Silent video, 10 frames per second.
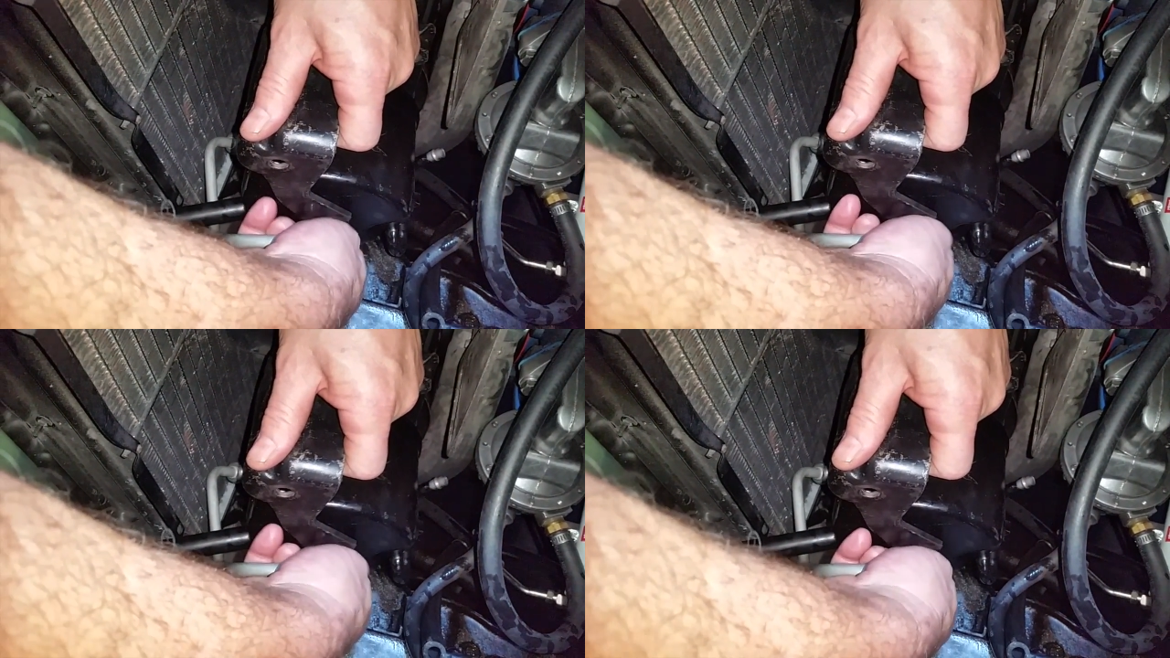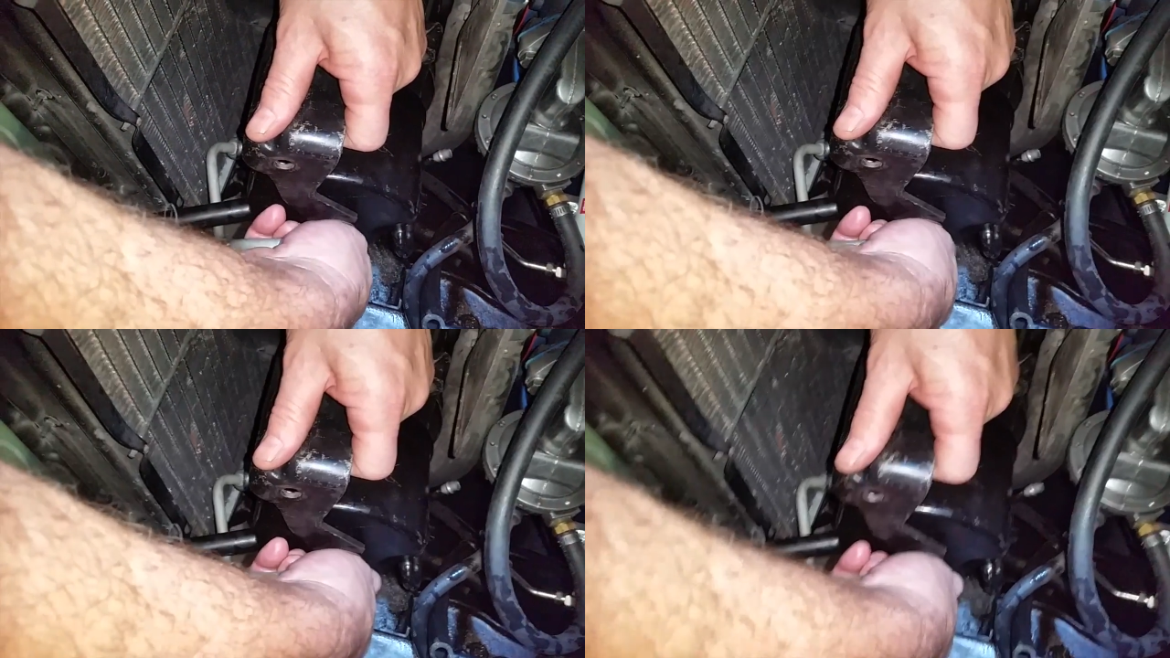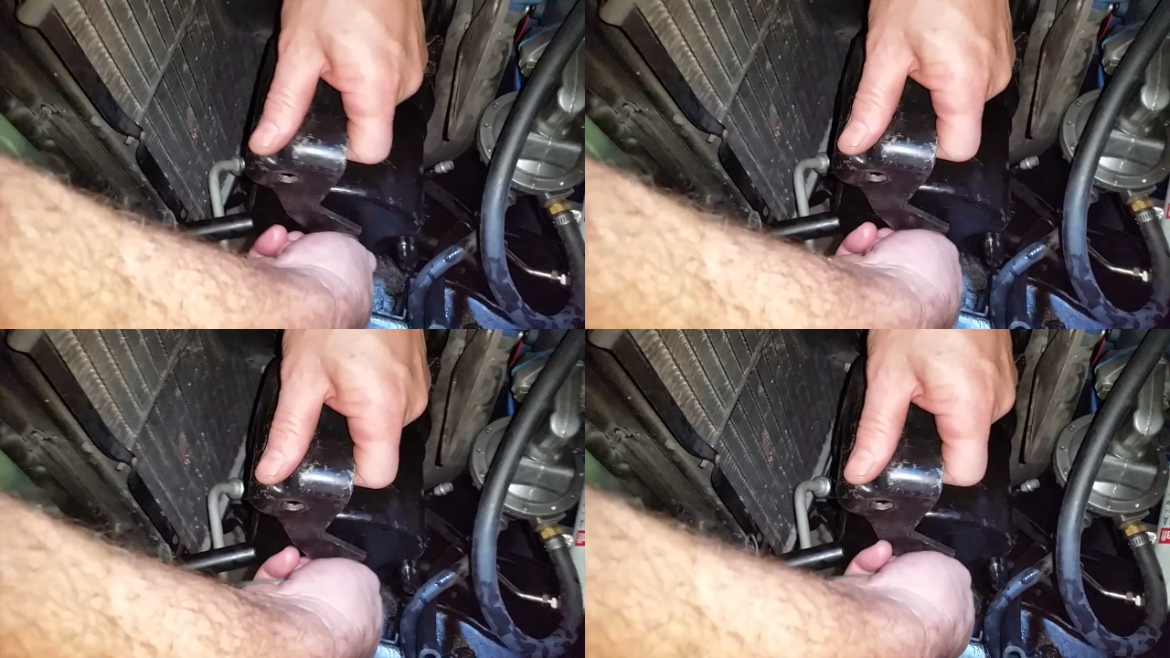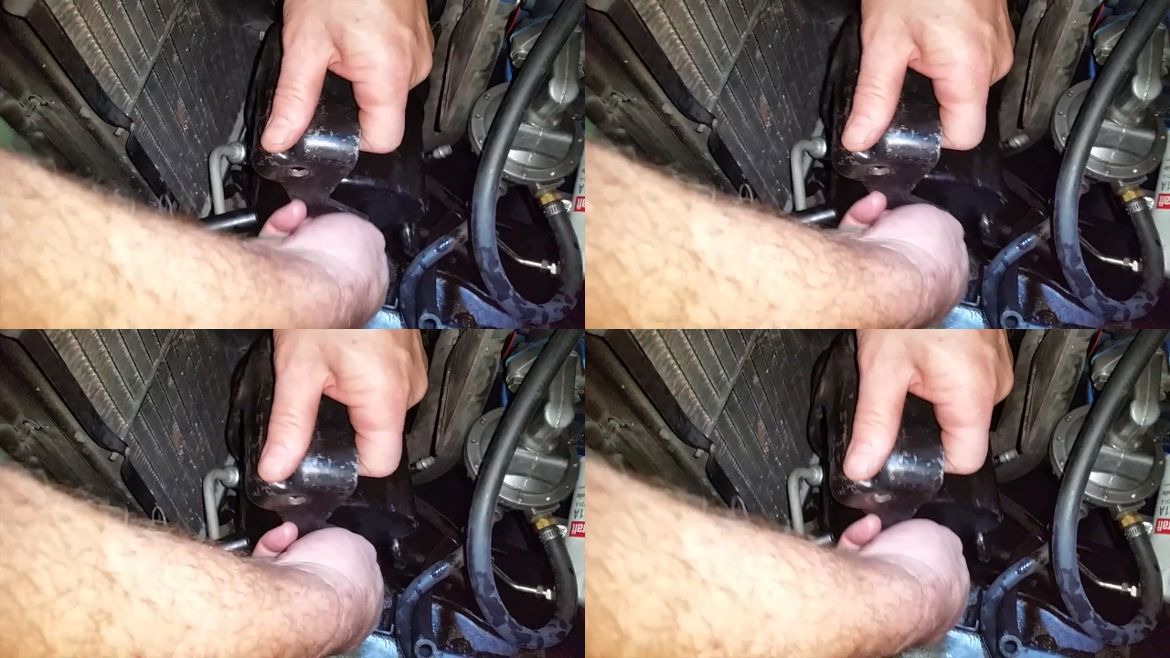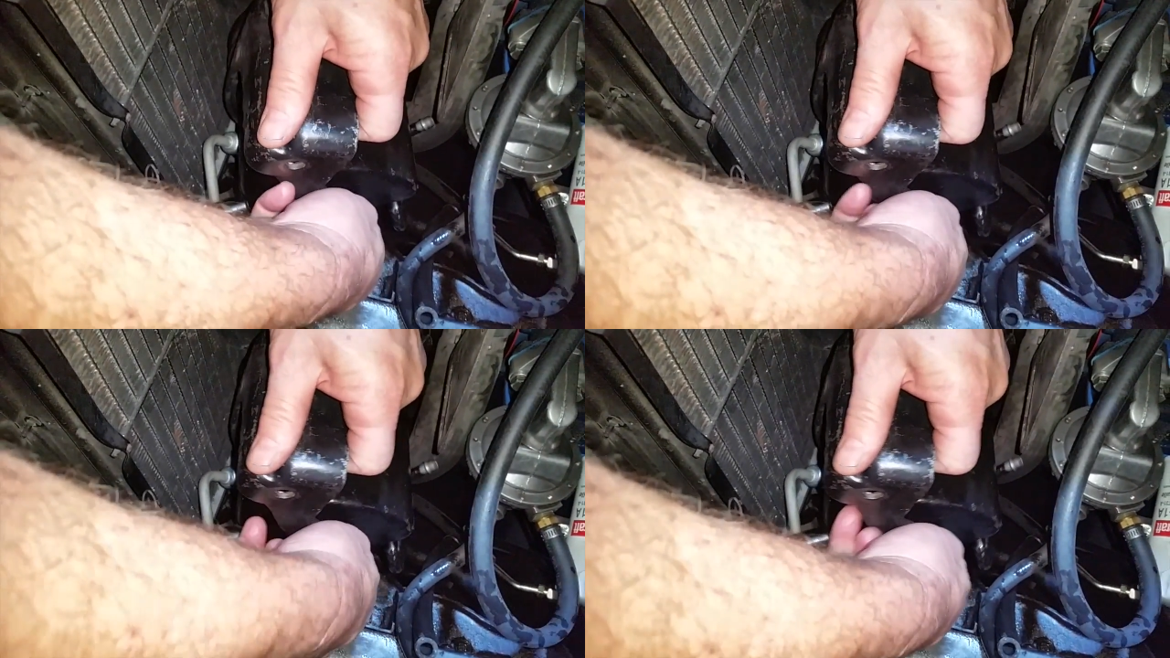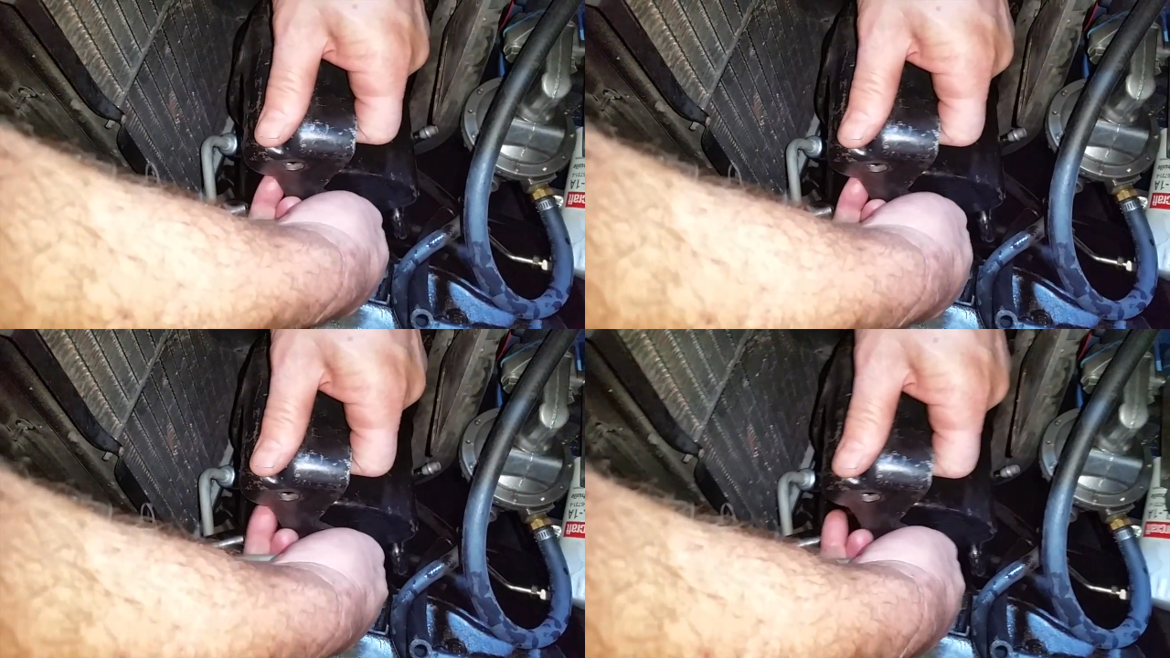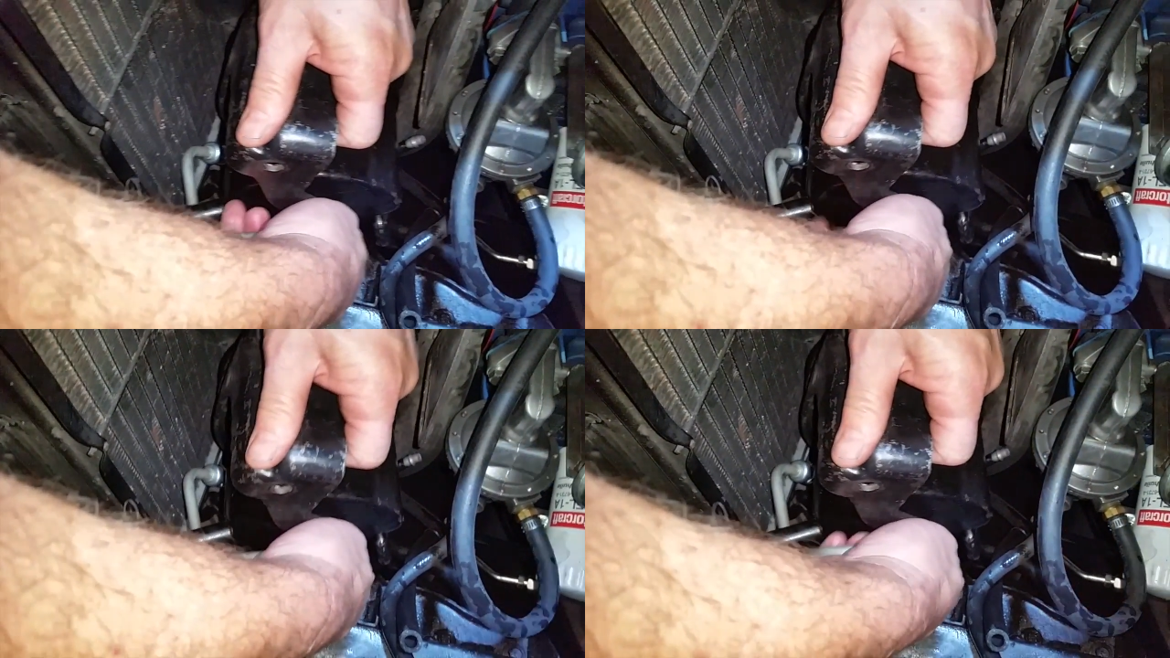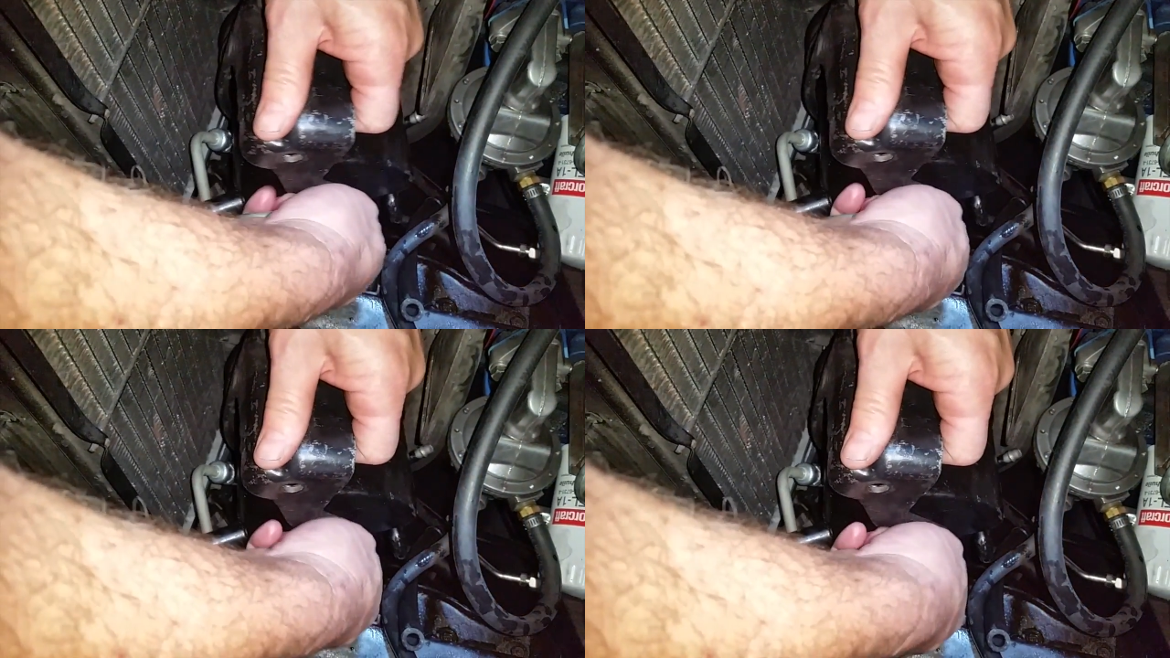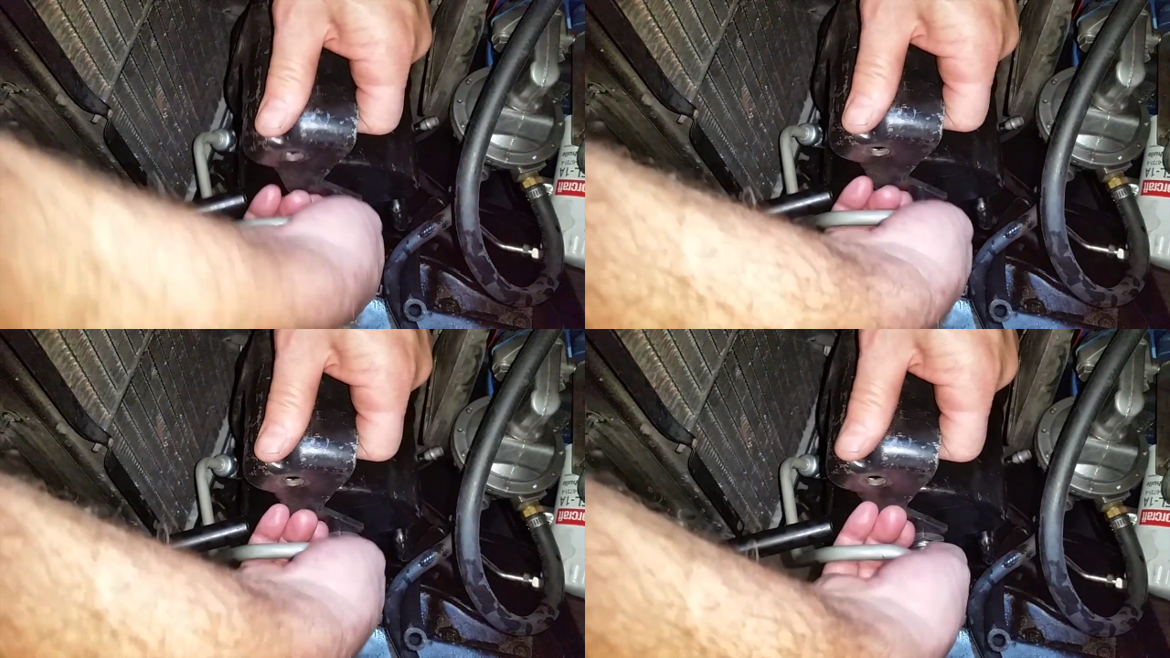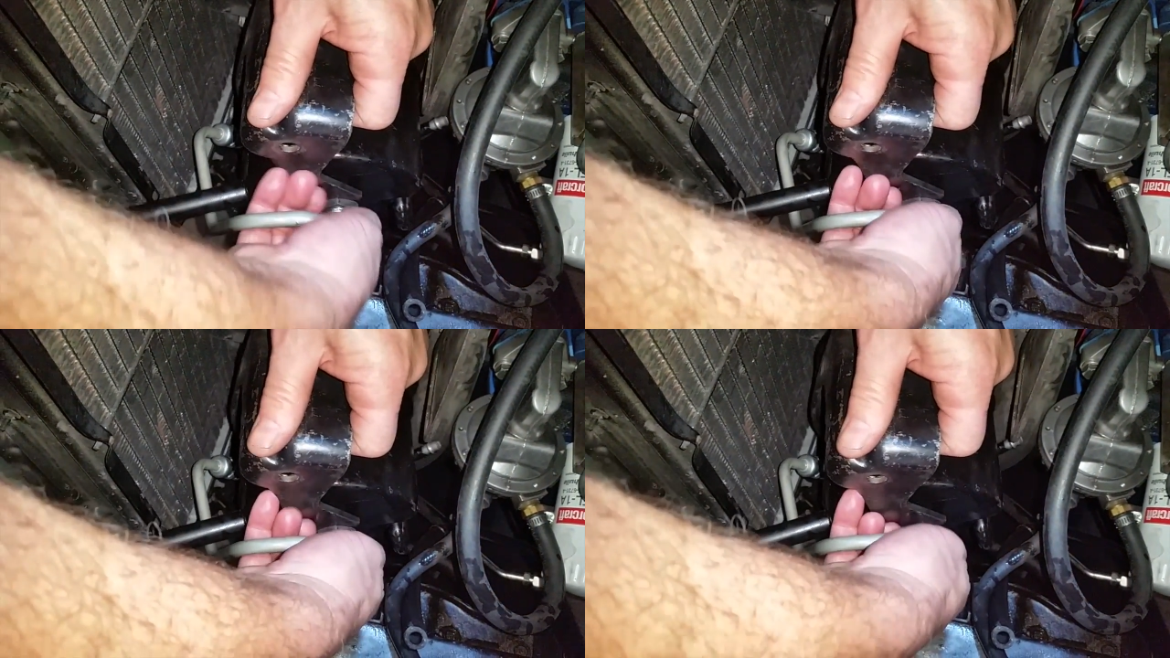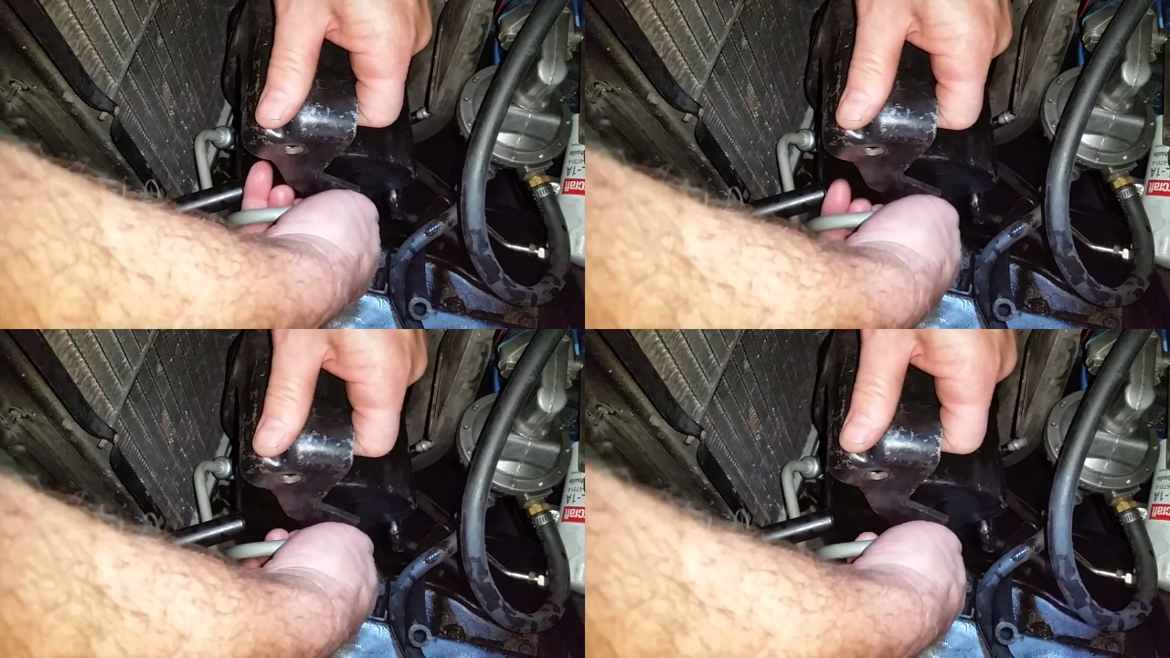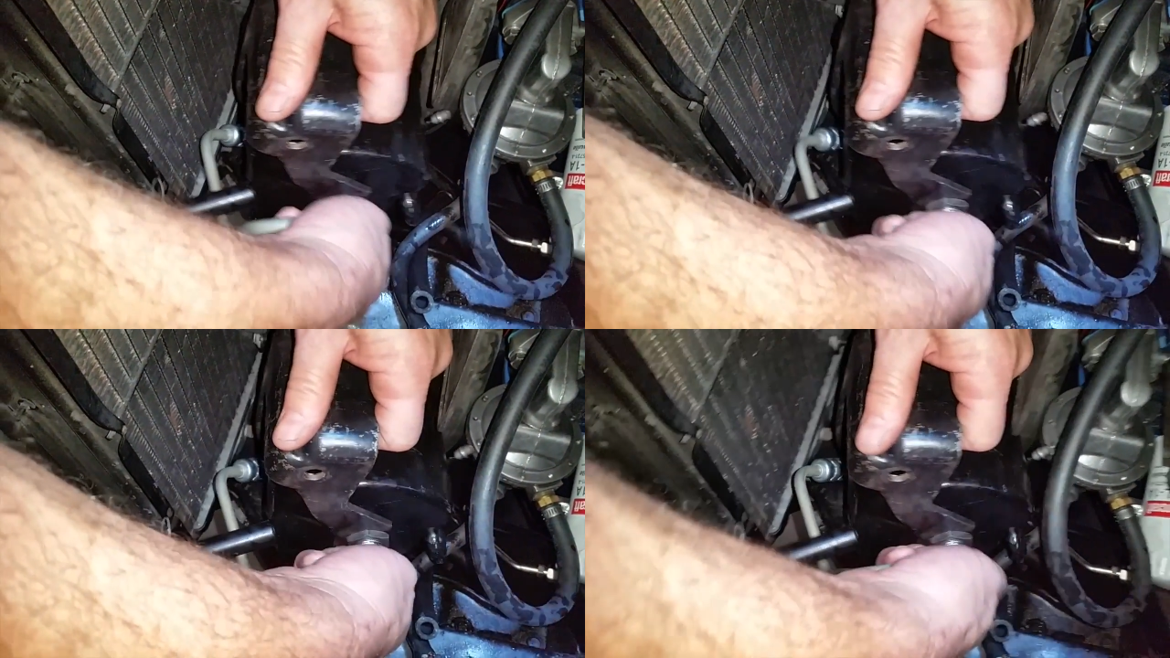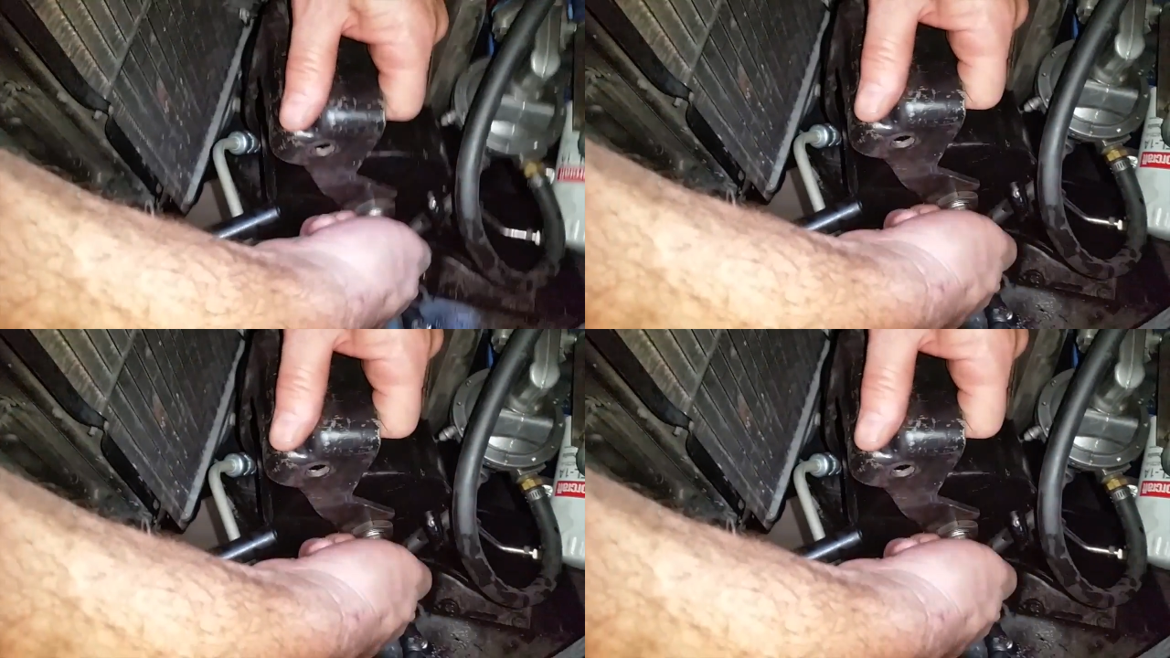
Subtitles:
[unreadable: no face in view]